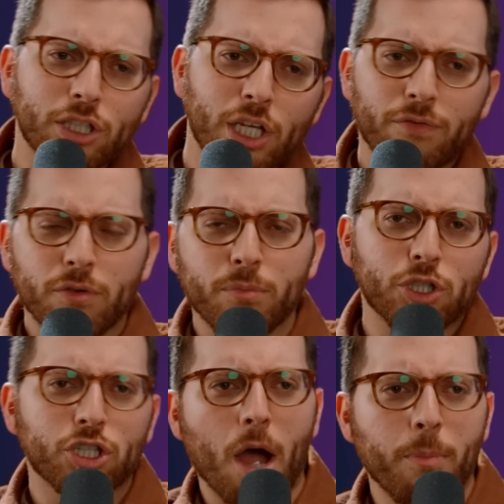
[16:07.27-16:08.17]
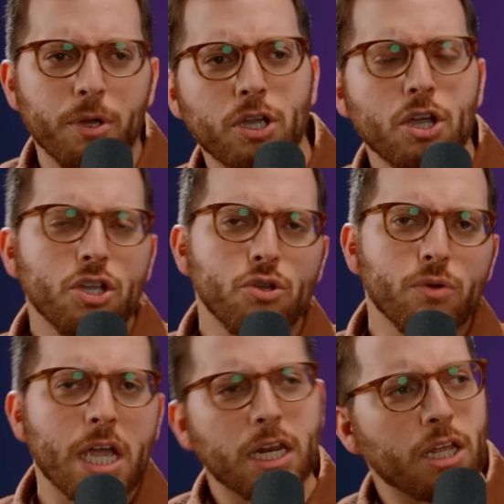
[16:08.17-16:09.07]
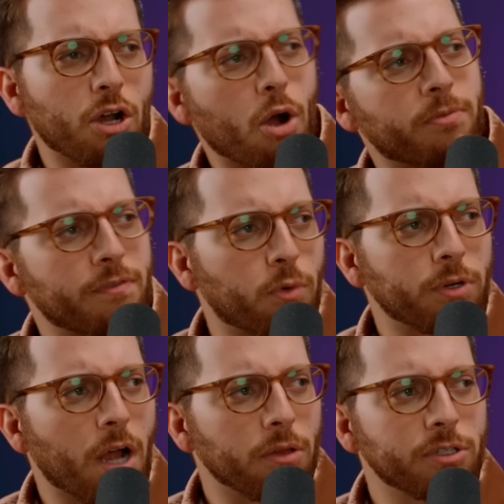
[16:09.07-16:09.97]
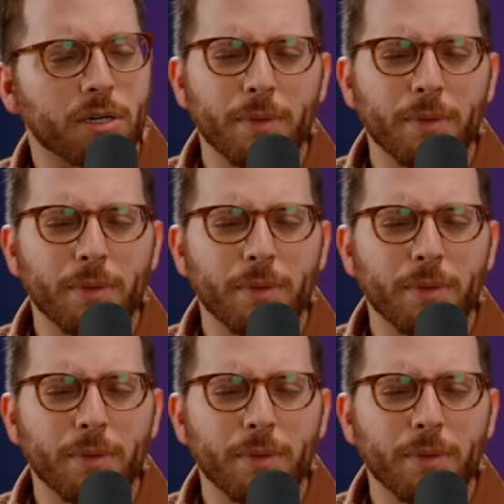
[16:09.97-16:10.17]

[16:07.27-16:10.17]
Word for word: Has even been shopping? You can't eat at home for four dollars.